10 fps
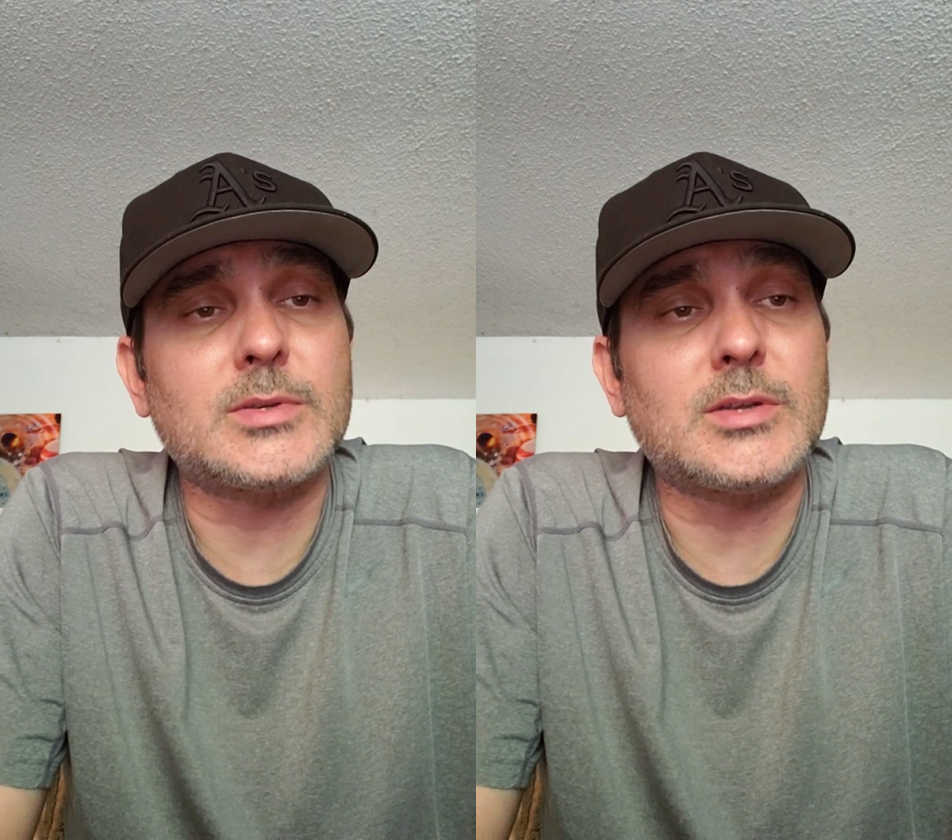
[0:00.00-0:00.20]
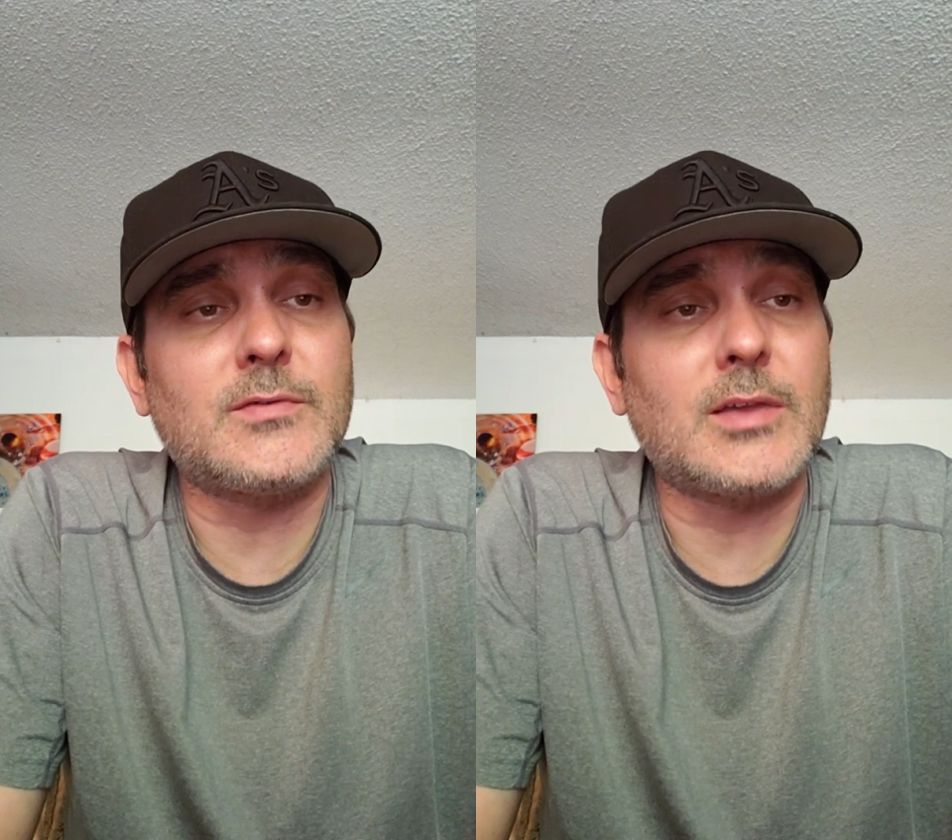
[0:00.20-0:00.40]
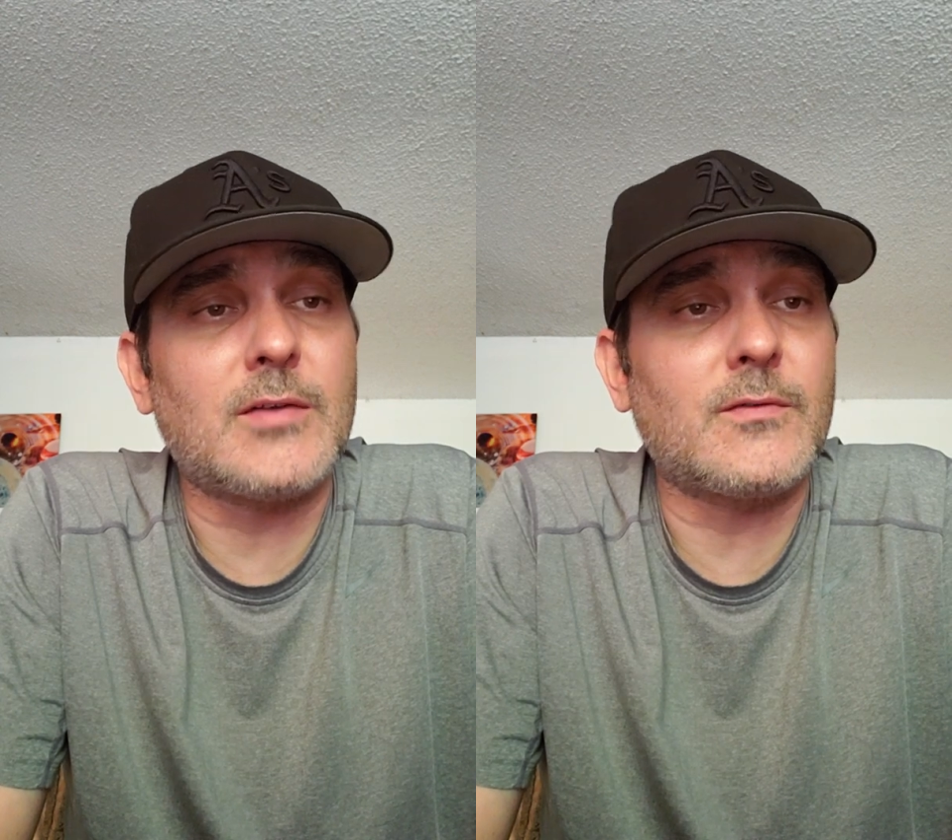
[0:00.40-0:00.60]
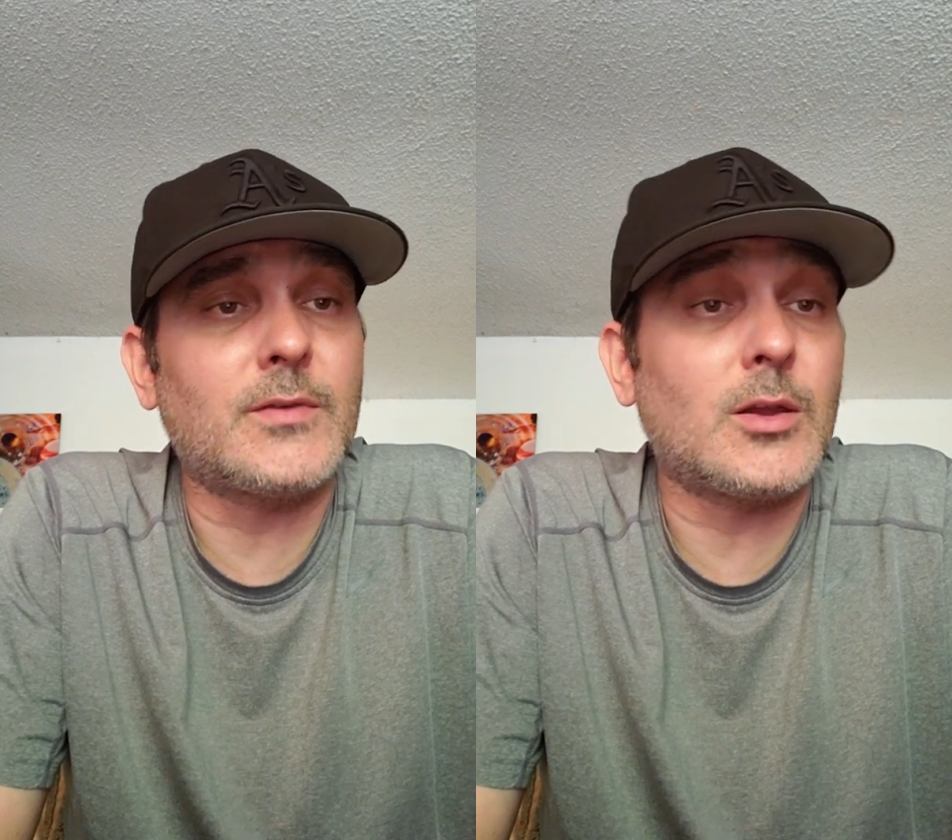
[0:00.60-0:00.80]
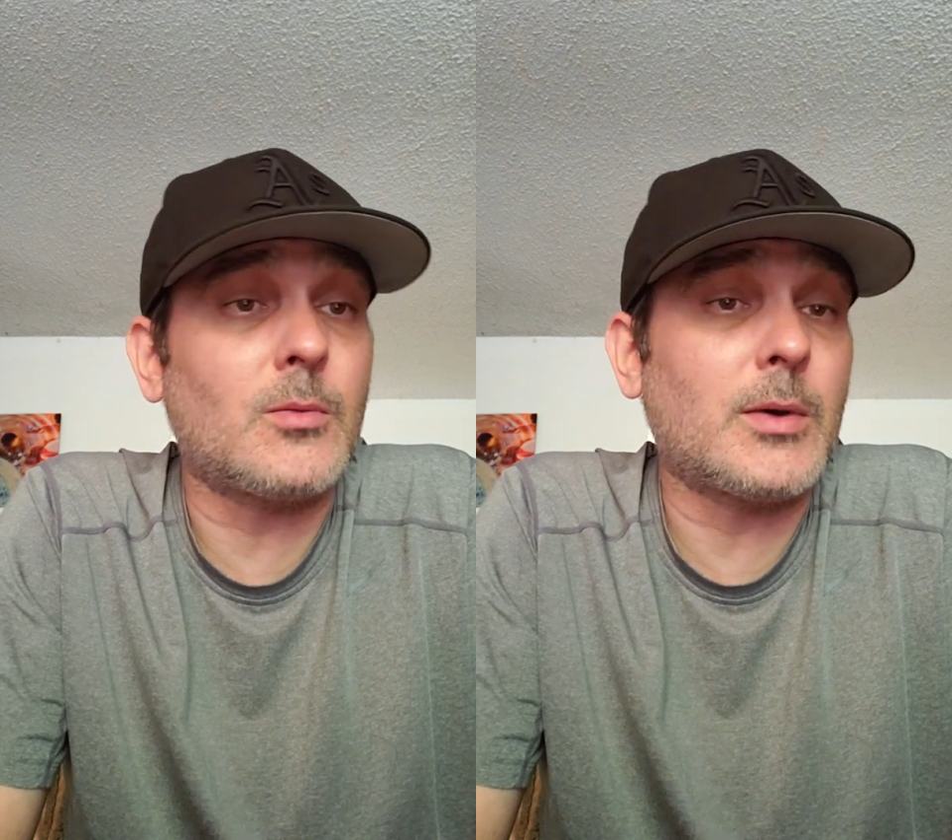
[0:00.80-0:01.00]
I'll definitely have a
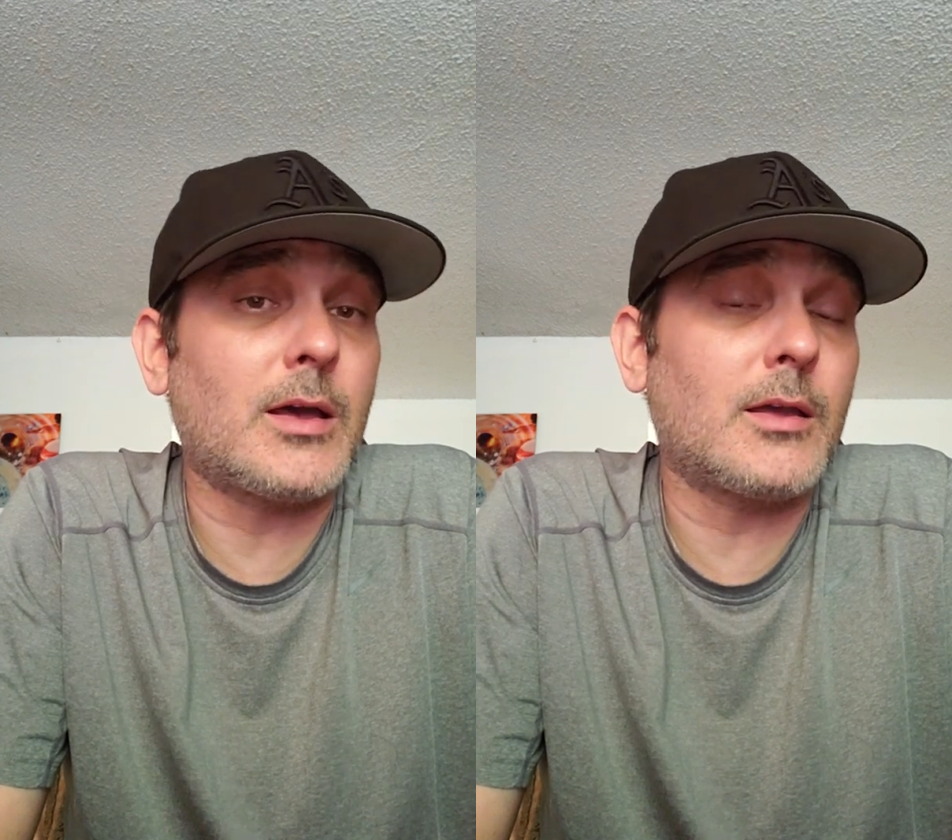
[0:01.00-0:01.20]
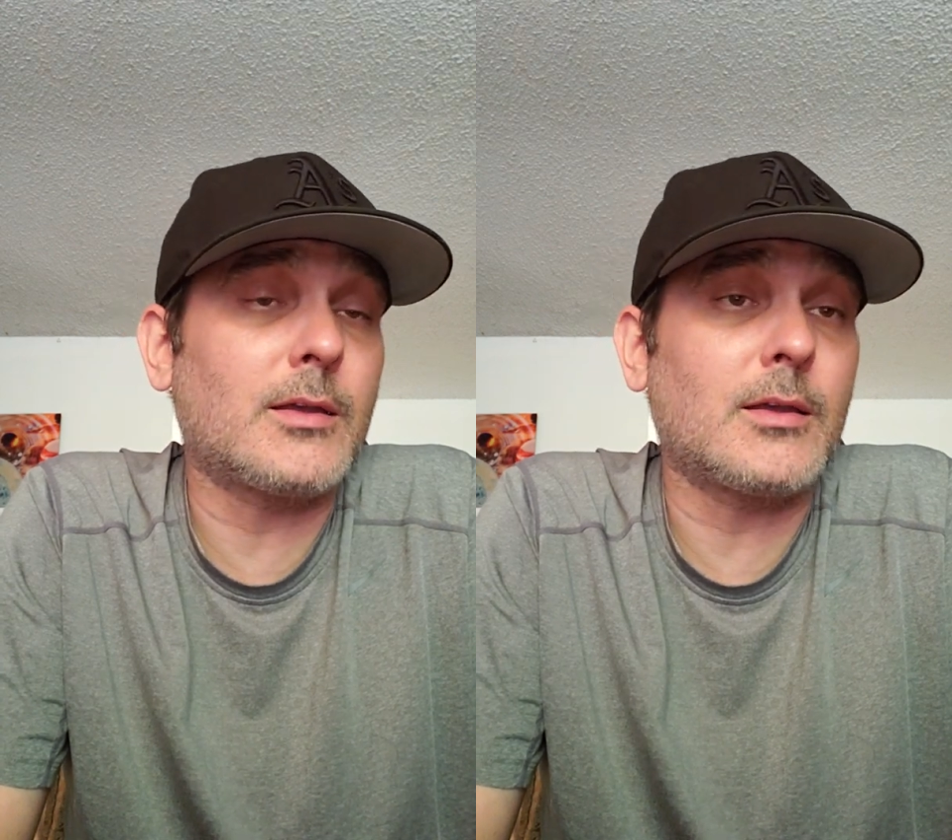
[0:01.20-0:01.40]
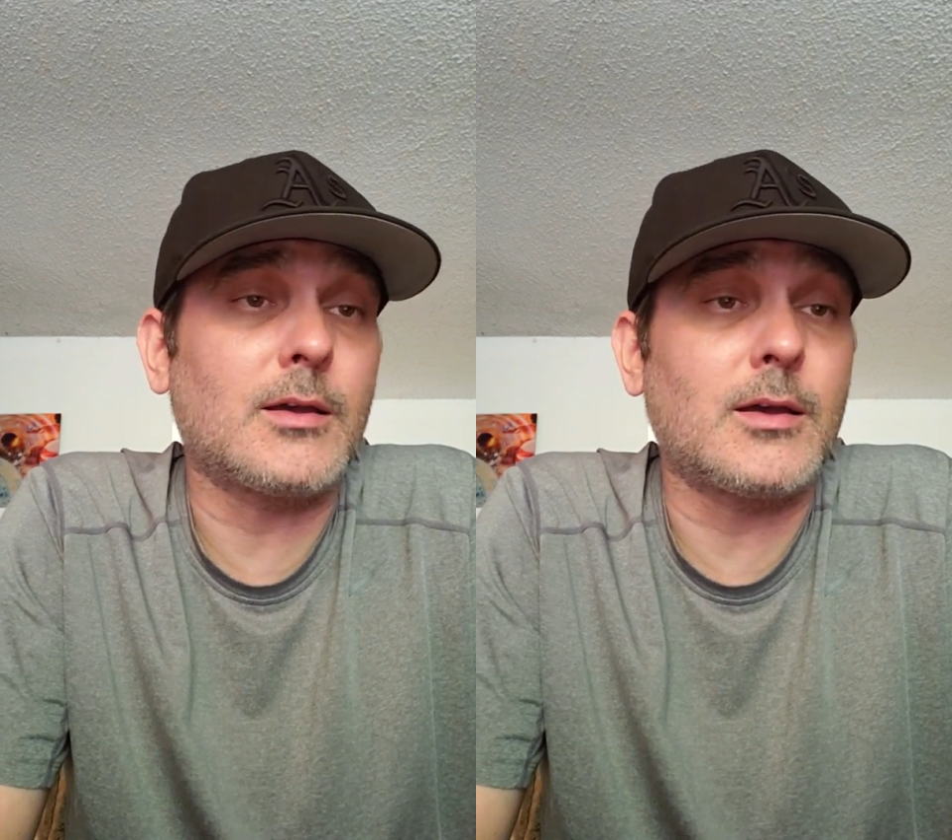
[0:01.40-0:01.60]
video by